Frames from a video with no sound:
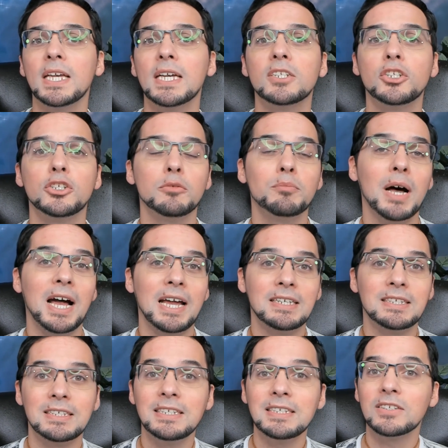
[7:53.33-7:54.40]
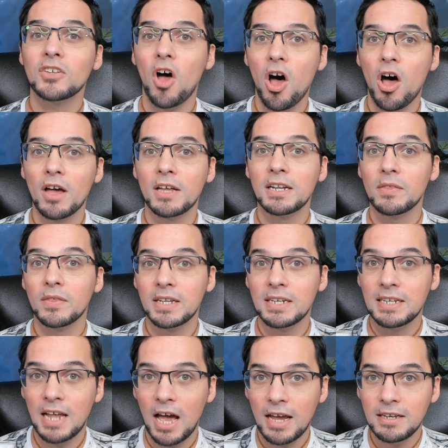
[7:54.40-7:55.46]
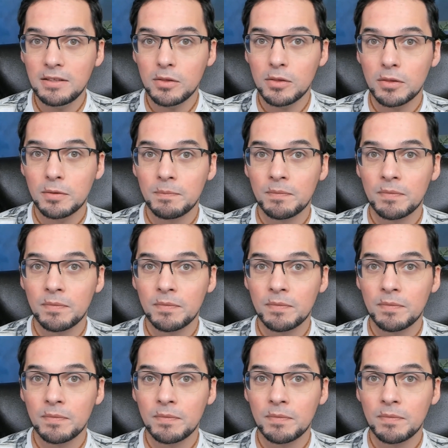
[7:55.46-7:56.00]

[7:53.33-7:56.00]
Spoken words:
into Pisces on the 9th.